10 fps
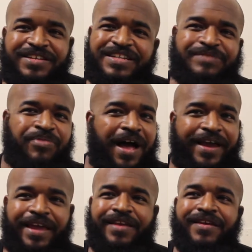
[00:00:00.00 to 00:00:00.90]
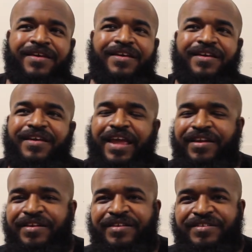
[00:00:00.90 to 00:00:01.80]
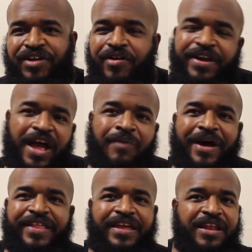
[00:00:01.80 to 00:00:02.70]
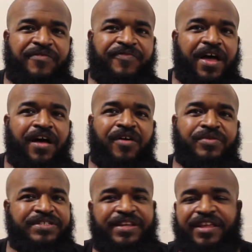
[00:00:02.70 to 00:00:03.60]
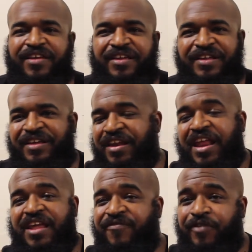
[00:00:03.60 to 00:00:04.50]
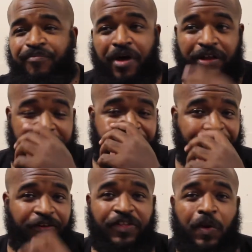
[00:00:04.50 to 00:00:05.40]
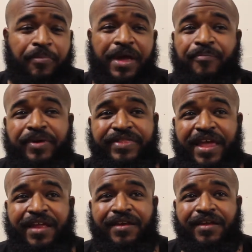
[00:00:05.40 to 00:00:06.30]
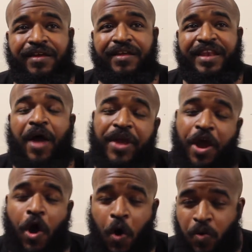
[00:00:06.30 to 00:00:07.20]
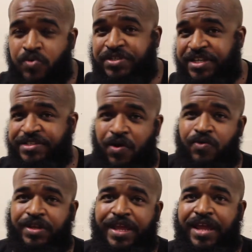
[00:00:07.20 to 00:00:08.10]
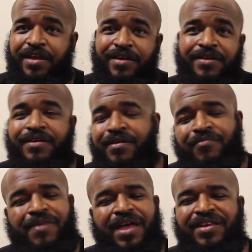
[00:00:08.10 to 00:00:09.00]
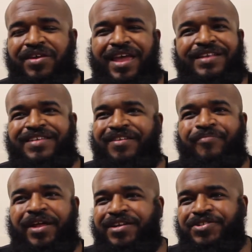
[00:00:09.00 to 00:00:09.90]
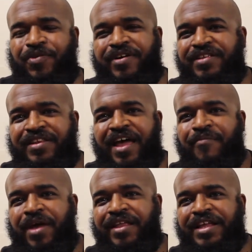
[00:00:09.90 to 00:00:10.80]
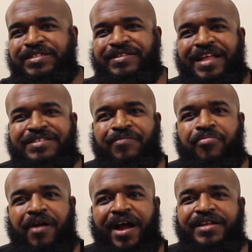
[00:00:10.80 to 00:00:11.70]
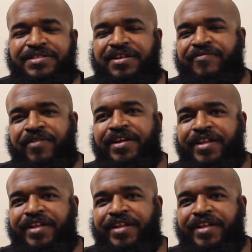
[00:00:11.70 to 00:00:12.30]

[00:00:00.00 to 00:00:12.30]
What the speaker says: in his pocket, getting turned down by the NFL, was in the Canadian Football League for a little bit, but then now he owns his own league. Man, you can't tell a better story than that, man. That's some pride stuff right there.